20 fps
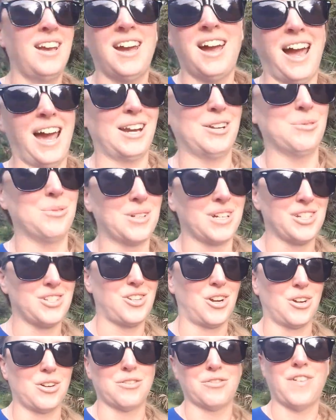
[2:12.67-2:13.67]
I don't want to
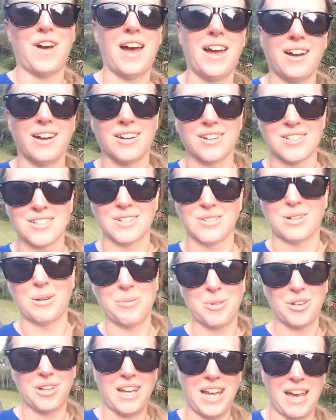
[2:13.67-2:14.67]
start a fire, so I'm
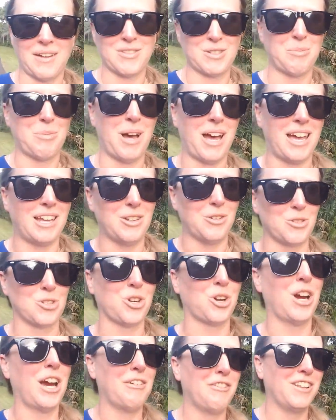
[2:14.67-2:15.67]
gonna have to buy a new
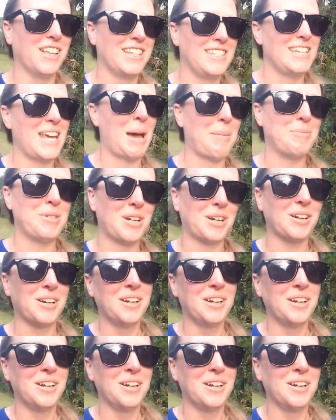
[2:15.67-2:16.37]
travel adapter.